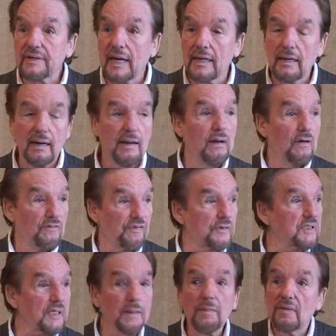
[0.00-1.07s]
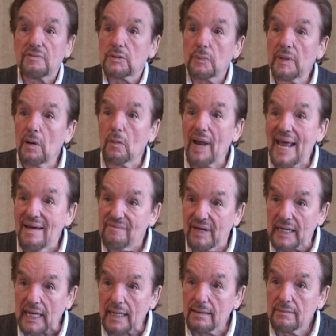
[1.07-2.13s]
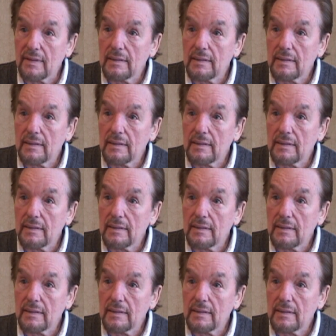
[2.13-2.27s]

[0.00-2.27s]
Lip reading: And for some of us, we don't have any.